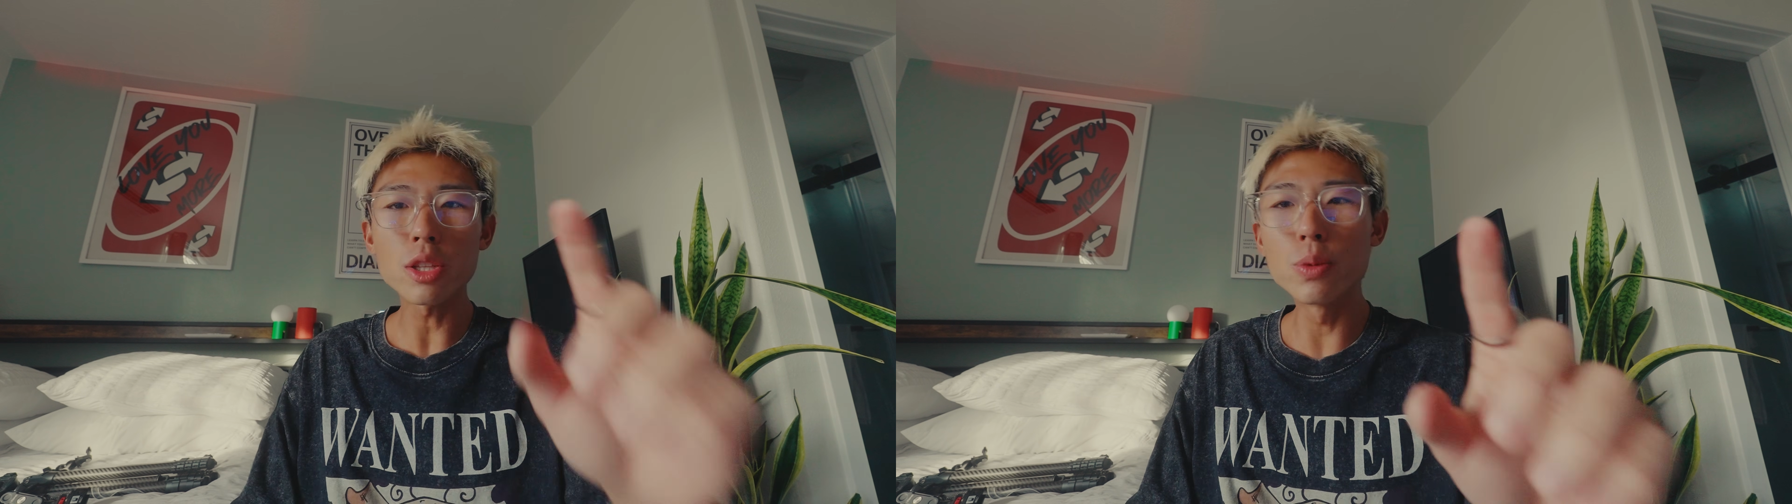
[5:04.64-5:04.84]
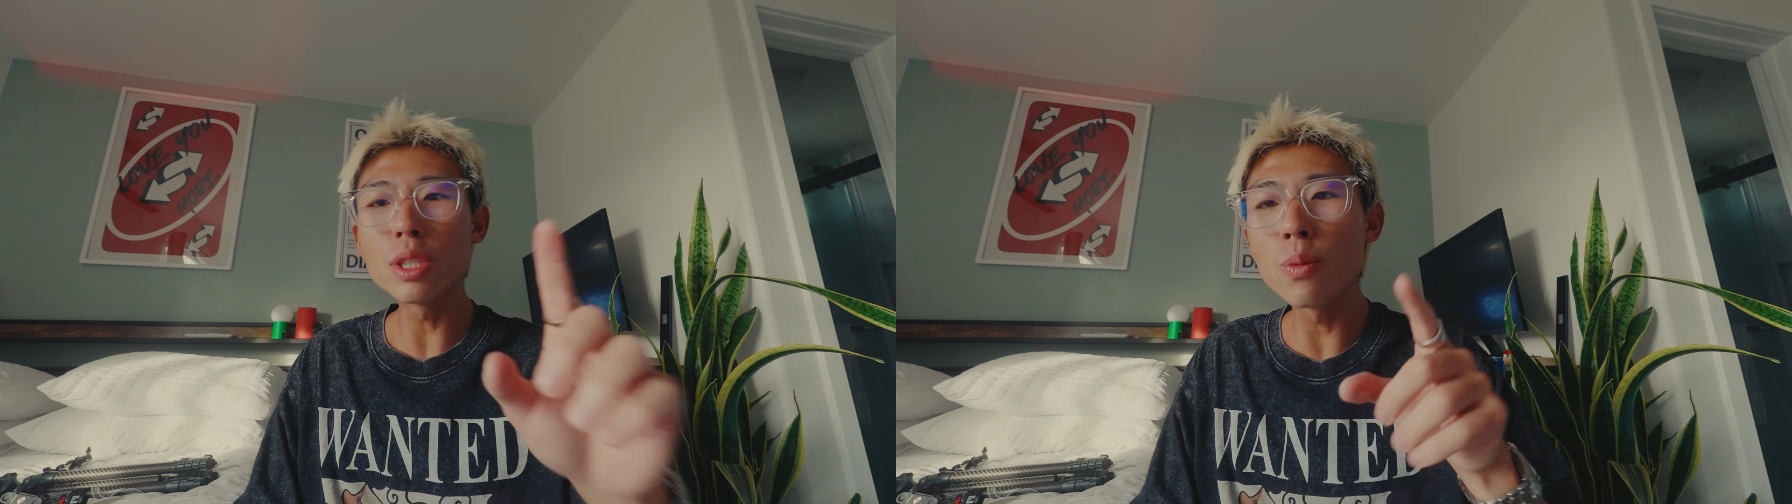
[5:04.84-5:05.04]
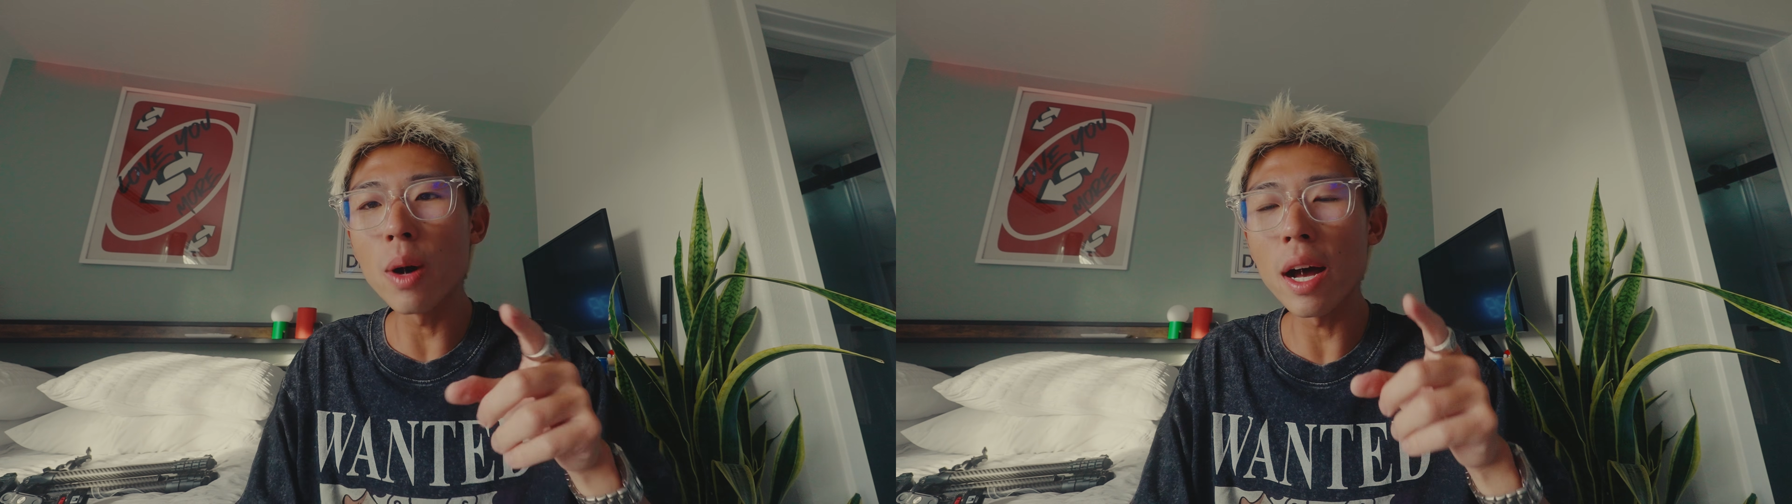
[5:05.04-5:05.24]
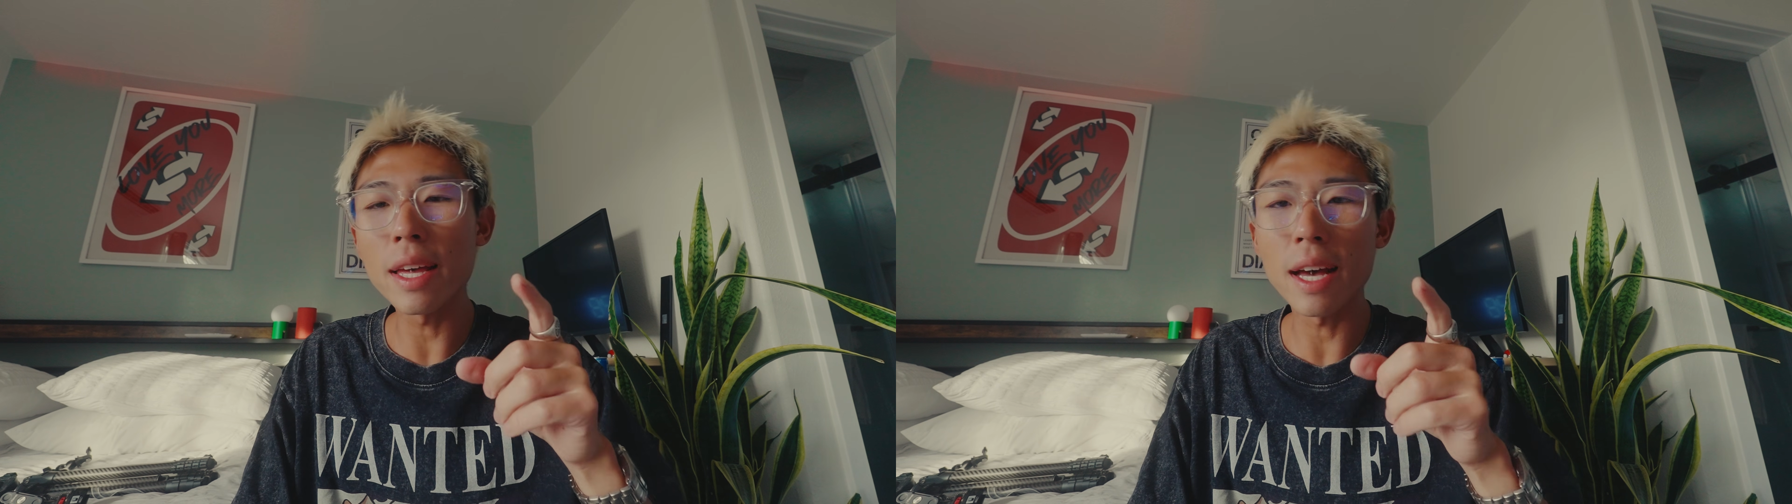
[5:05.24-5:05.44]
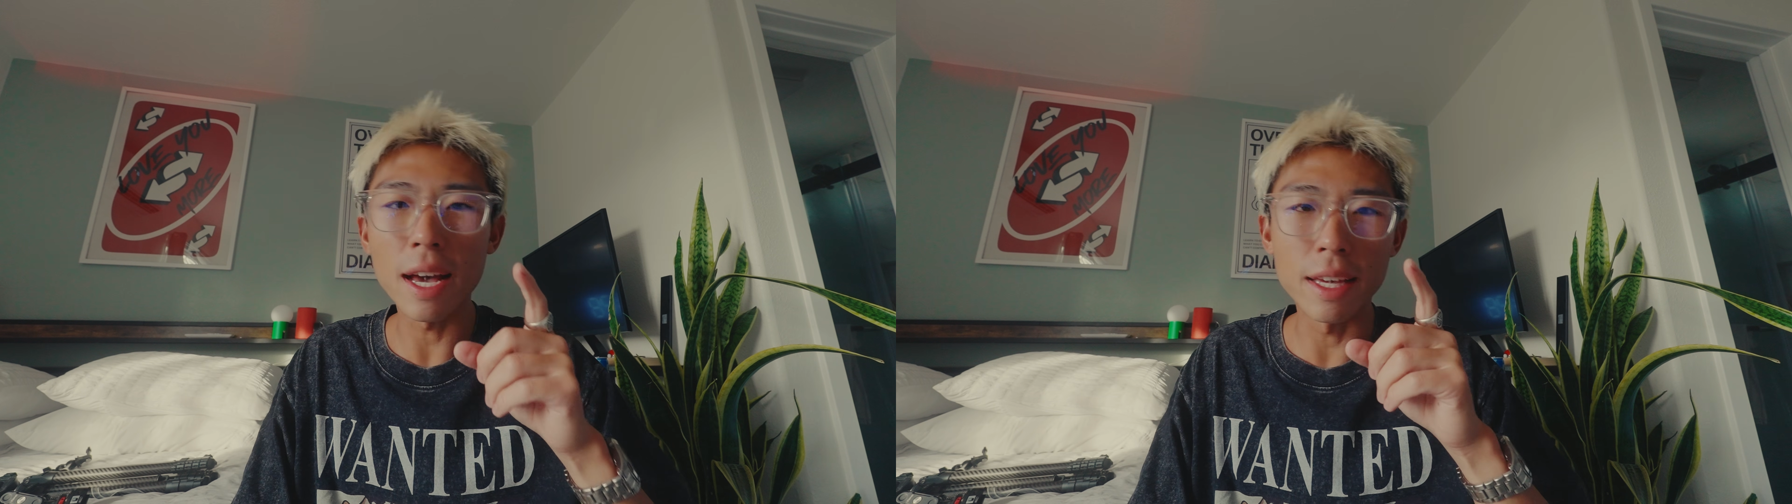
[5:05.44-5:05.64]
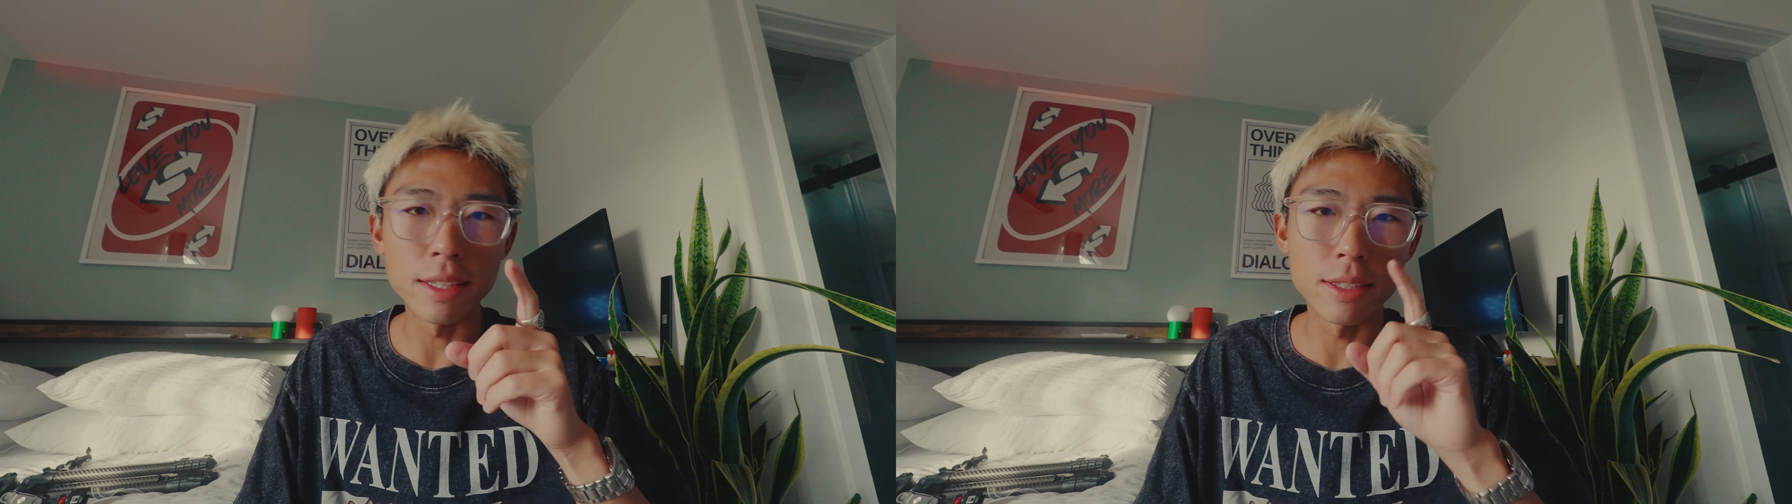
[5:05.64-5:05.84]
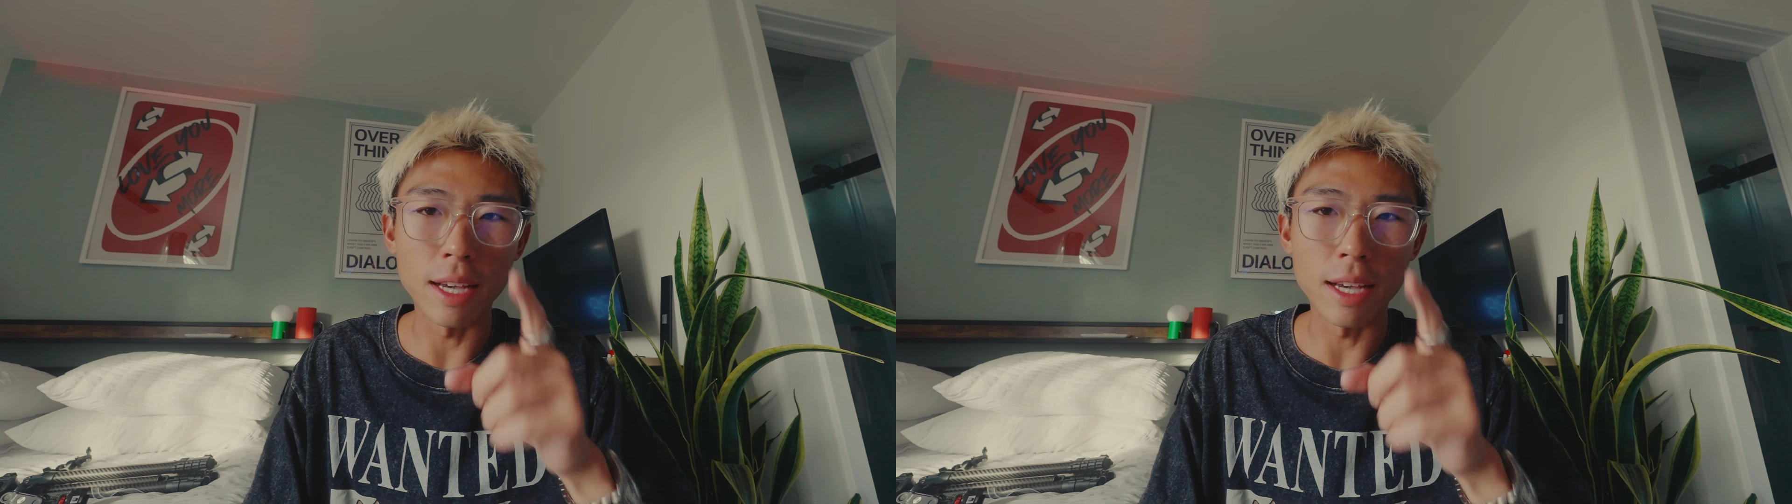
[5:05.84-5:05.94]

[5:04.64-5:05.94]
The reason why I